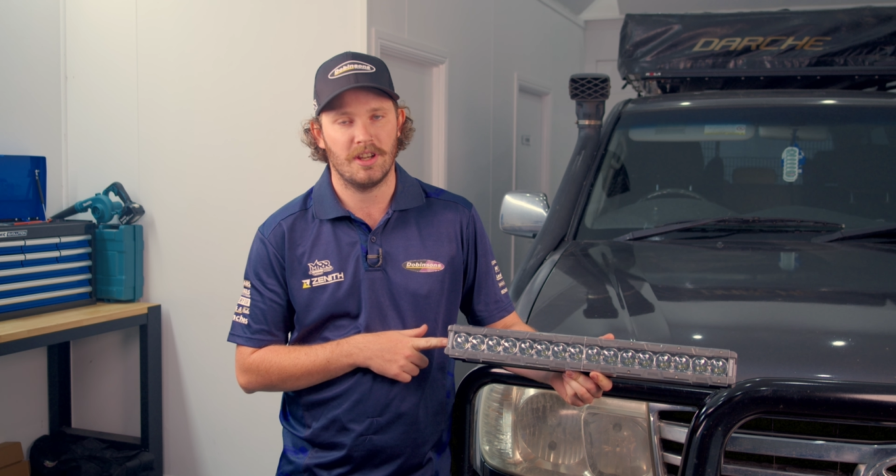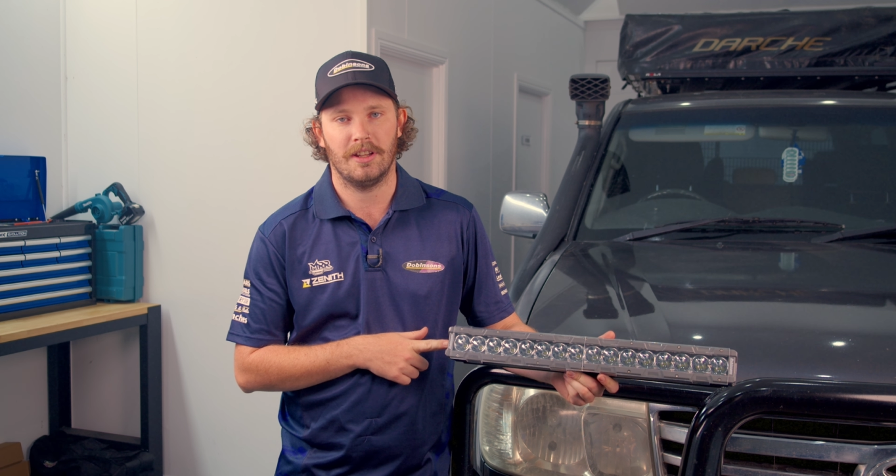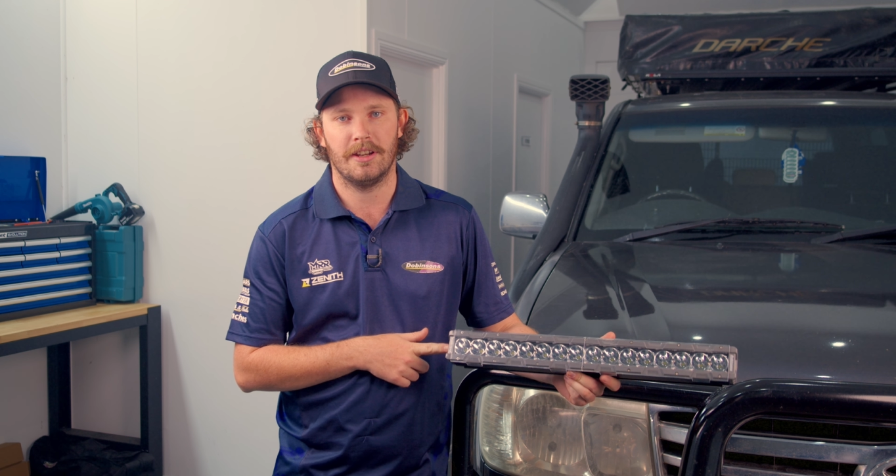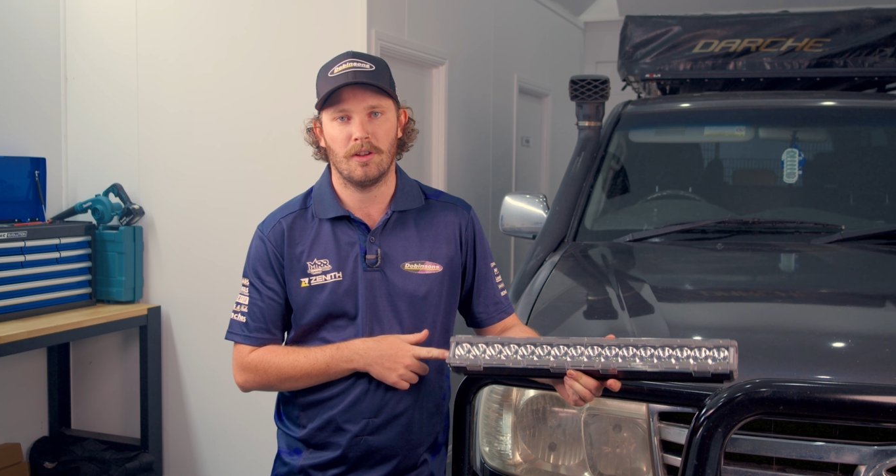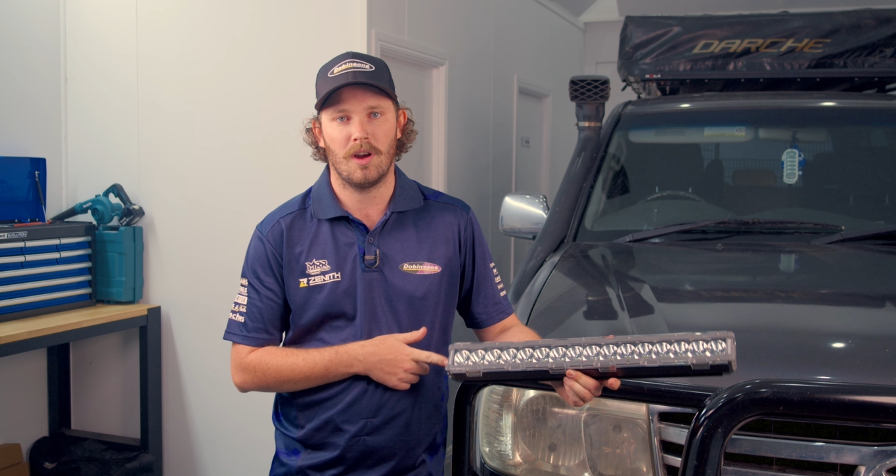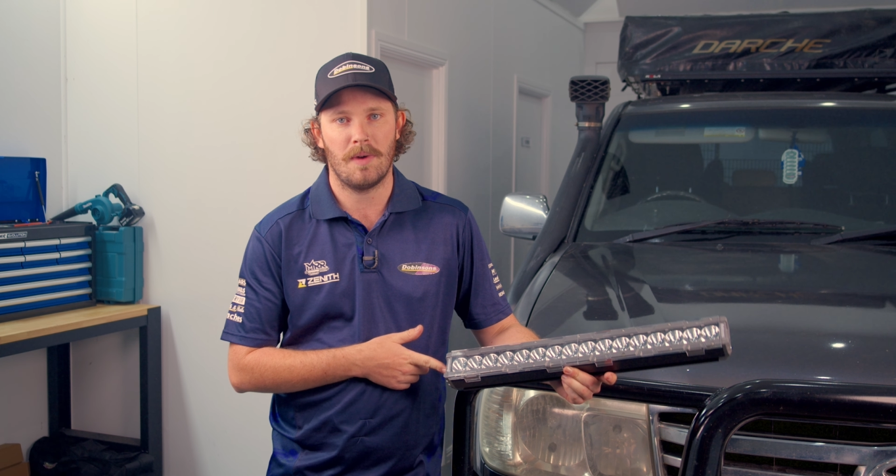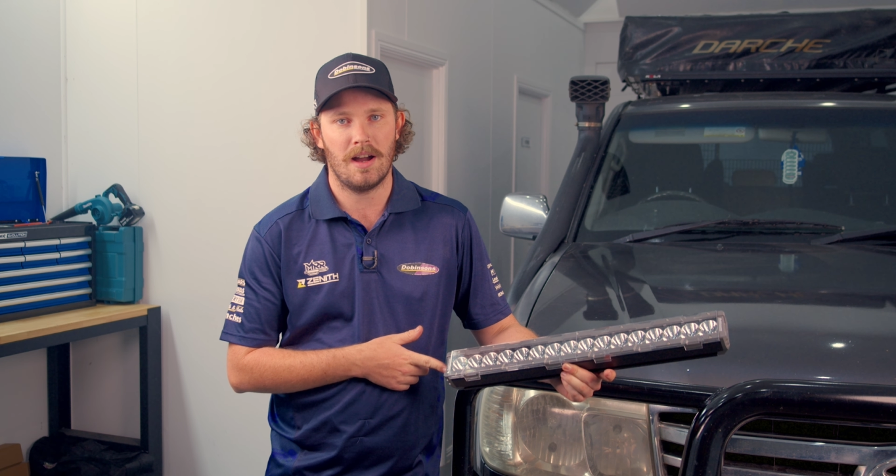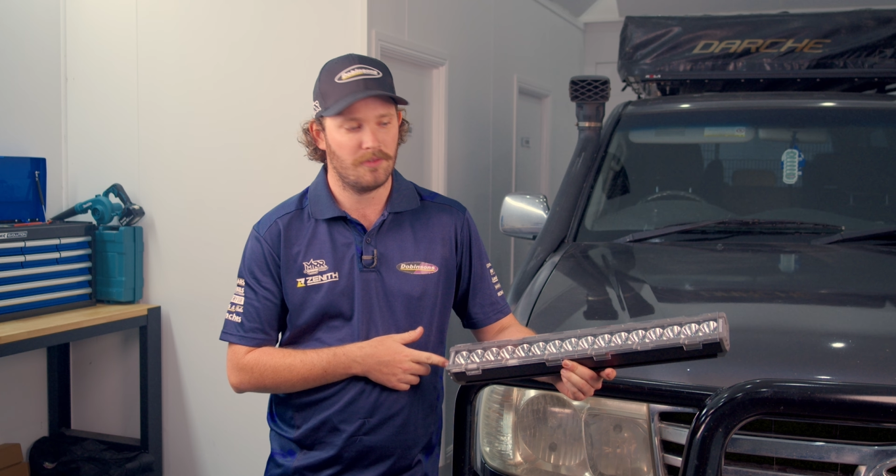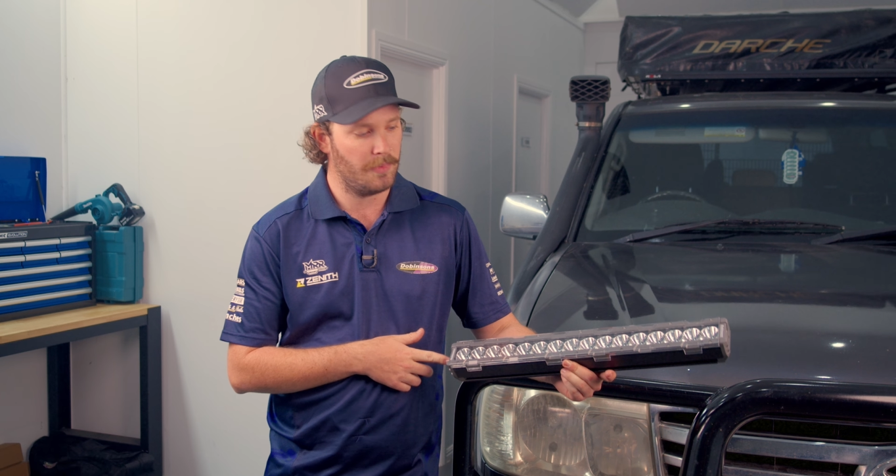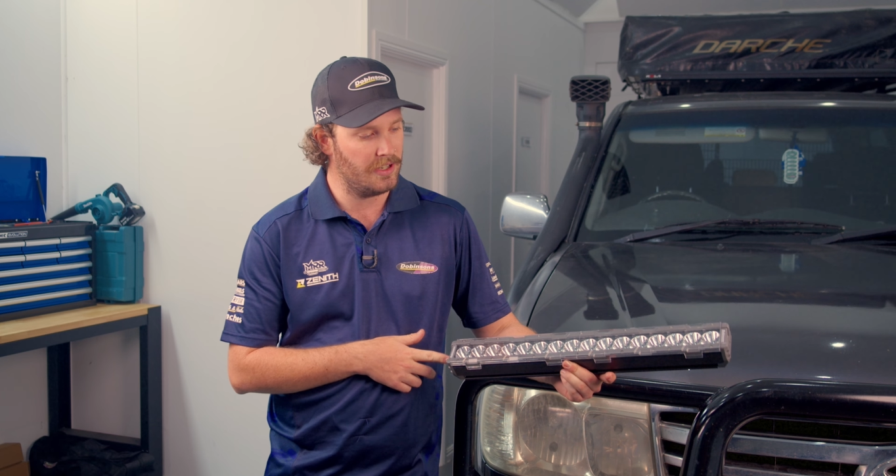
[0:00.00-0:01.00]
LED light
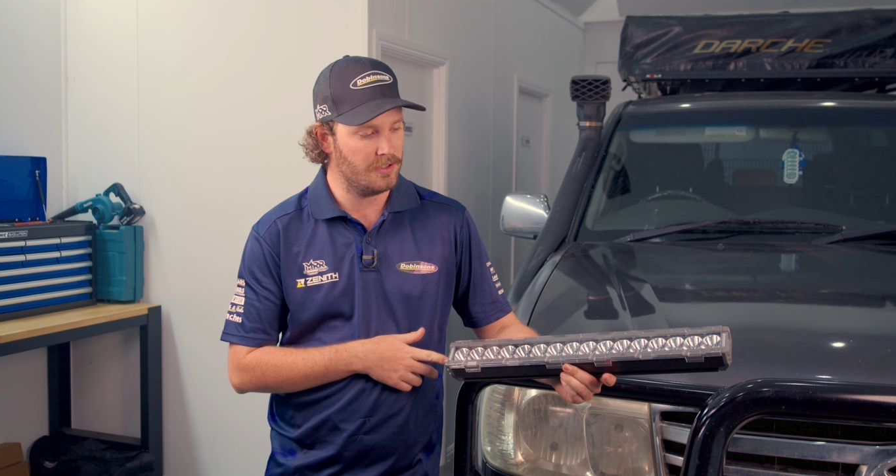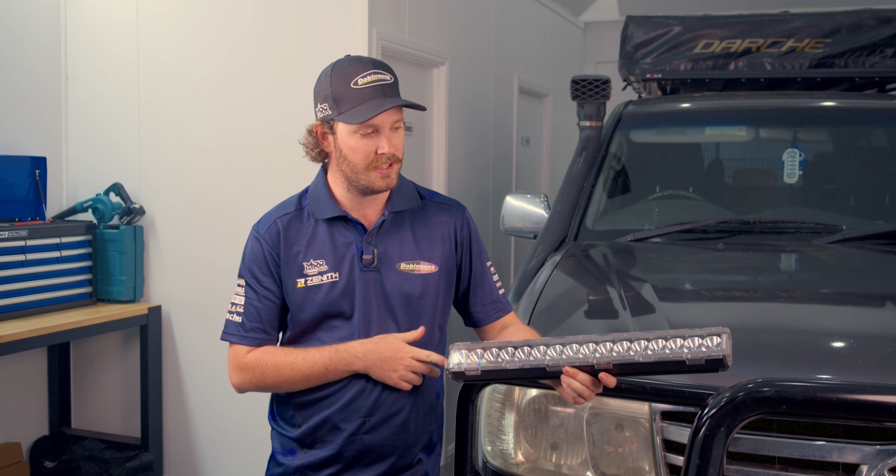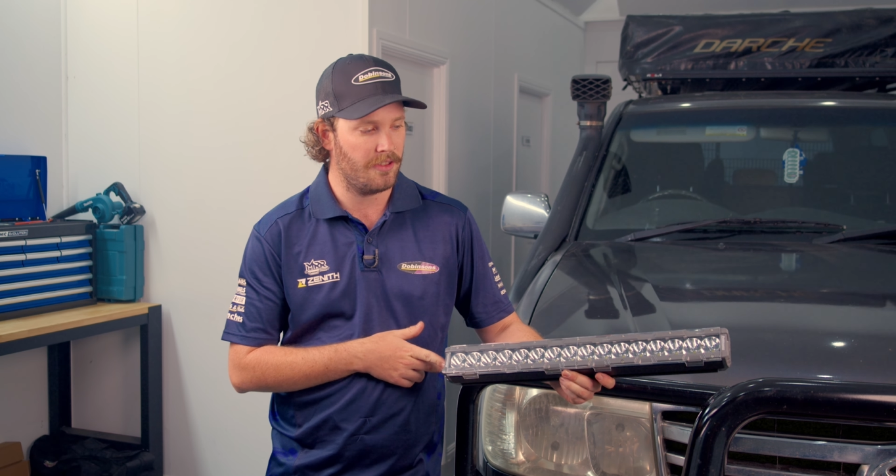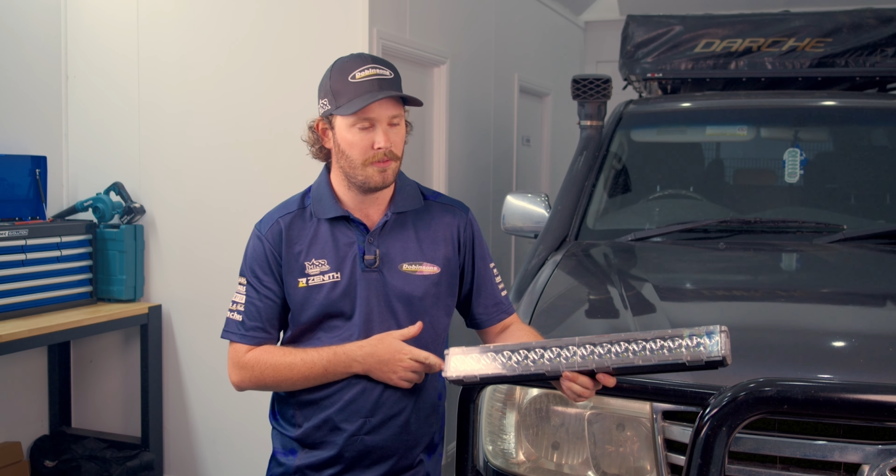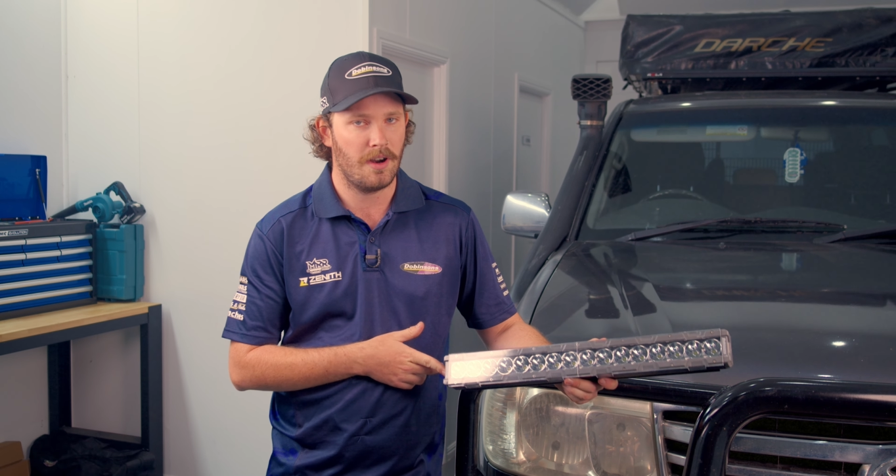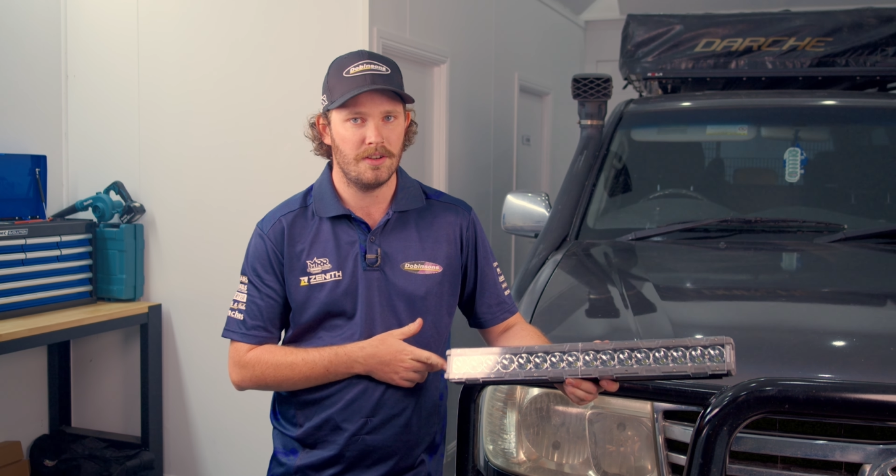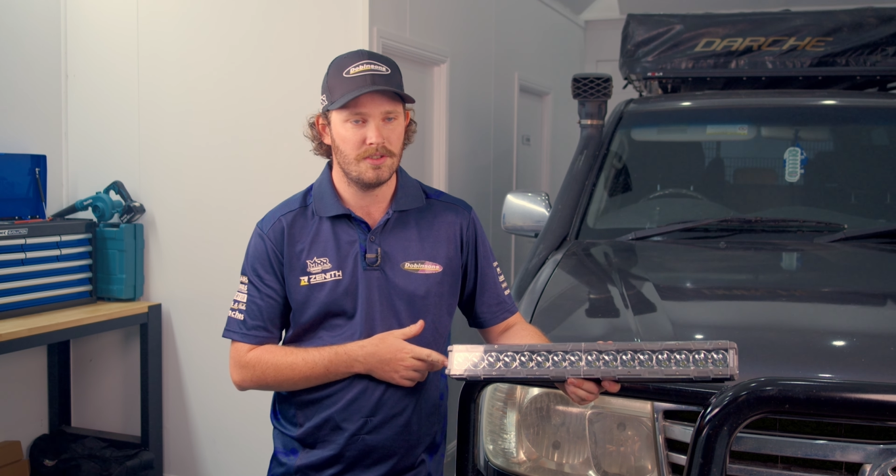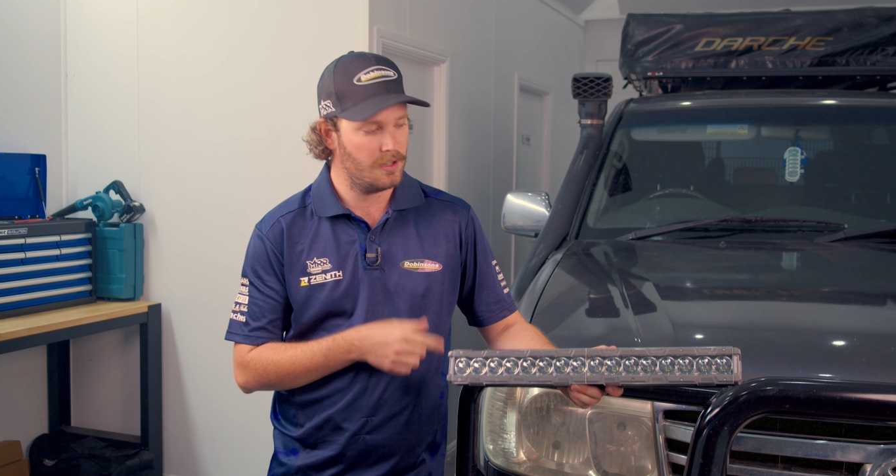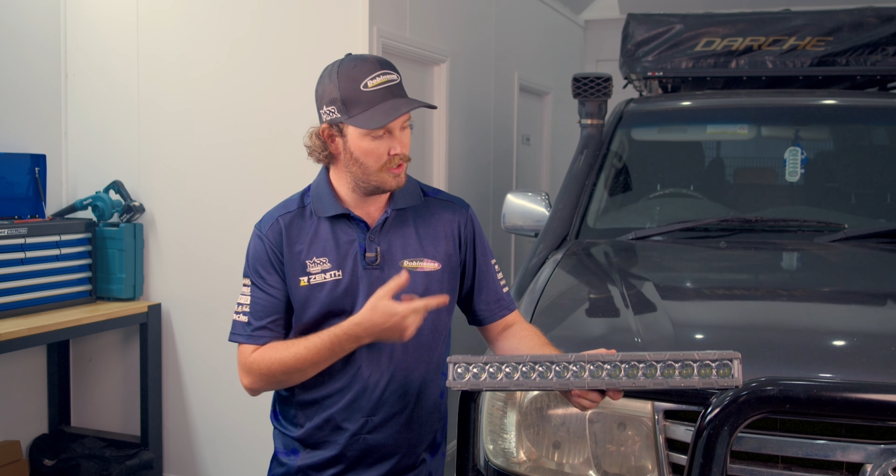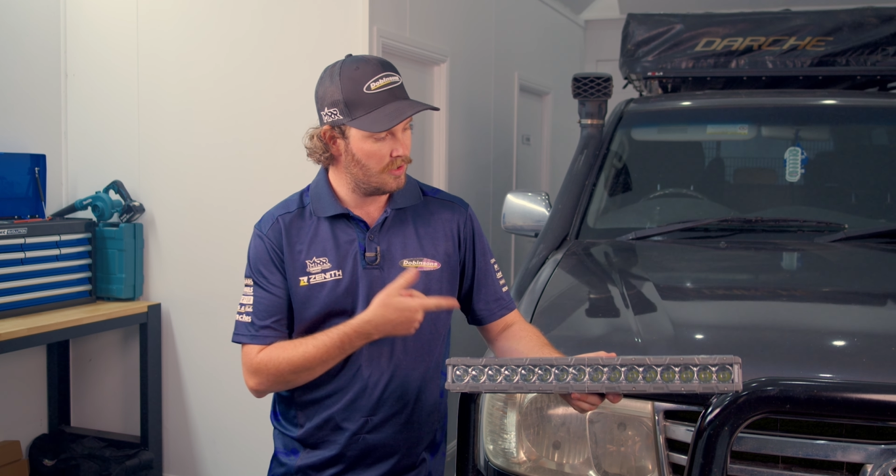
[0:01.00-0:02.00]
bar from our new Zenith range